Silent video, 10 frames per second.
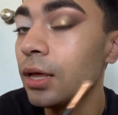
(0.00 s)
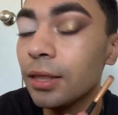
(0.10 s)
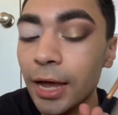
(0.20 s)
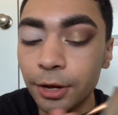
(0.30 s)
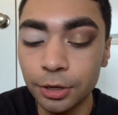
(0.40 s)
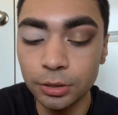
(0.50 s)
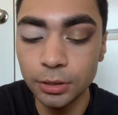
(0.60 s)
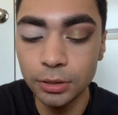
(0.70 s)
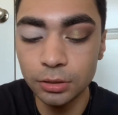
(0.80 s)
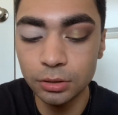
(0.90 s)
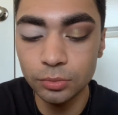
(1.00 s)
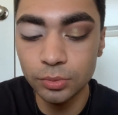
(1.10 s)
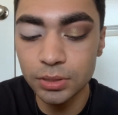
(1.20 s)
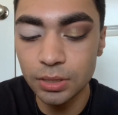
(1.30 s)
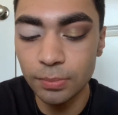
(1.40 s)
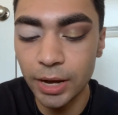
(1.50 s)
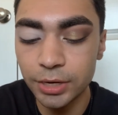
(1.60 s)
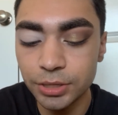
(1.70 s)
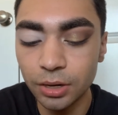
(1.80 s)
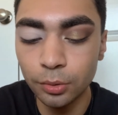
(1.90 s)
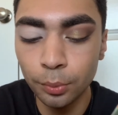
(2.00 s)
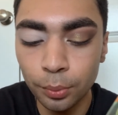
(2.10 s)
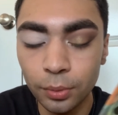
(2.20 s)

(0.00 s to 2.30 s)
liner look with some eyeshadow,